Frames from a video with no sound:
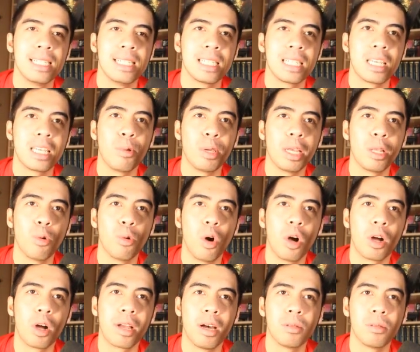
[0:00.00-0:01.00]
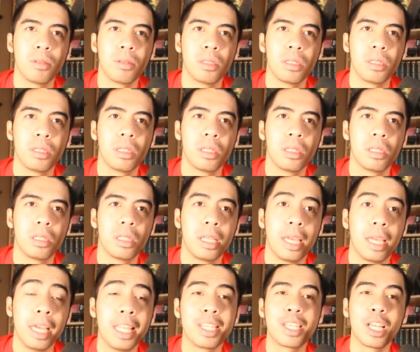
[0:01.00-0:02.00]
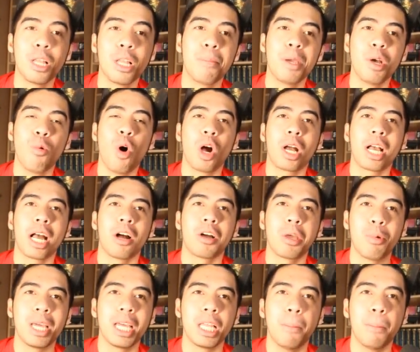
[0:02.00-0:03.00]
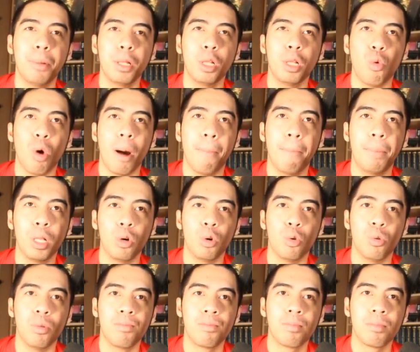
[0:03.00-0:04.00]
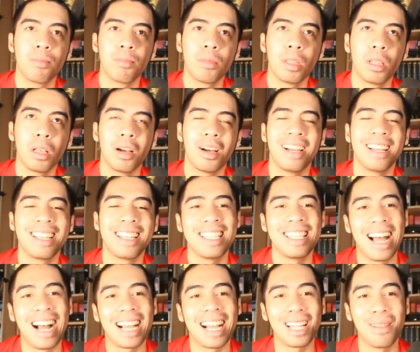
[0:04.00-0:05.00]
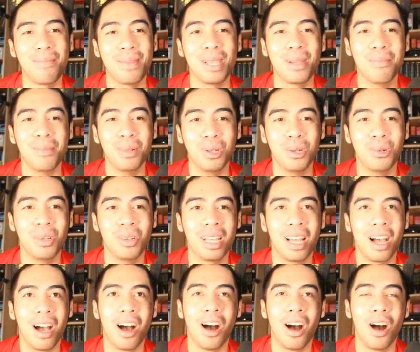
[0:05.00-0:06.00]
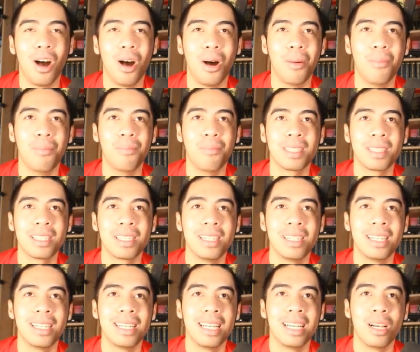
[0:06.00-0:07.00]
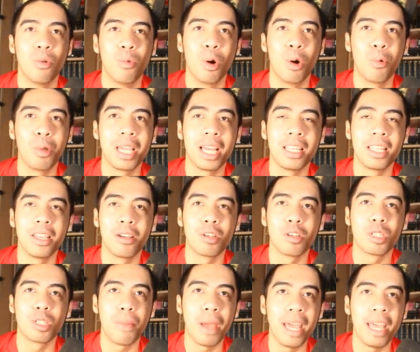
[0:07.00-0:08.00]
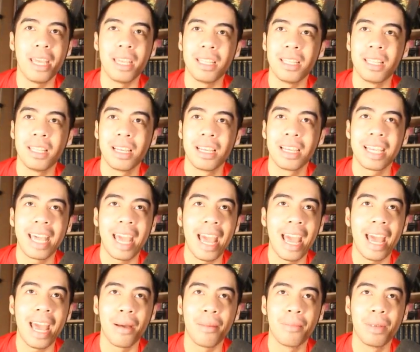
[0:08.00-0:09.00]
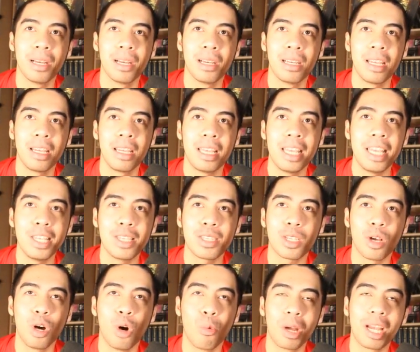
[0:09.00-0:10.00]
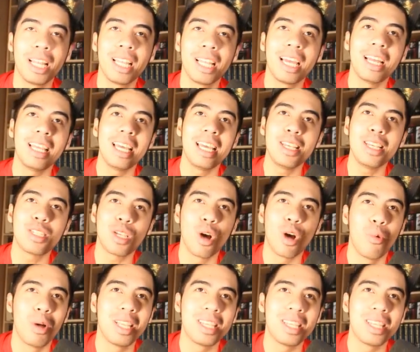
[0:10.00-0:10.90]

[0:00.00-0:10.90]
Can we get a walkout? It is going to be a walkout. Can we get a blue? A blue. It's not going to be a blue. Um, what are we getting here? Spain, Cam, Isco. We're going to get Isco. What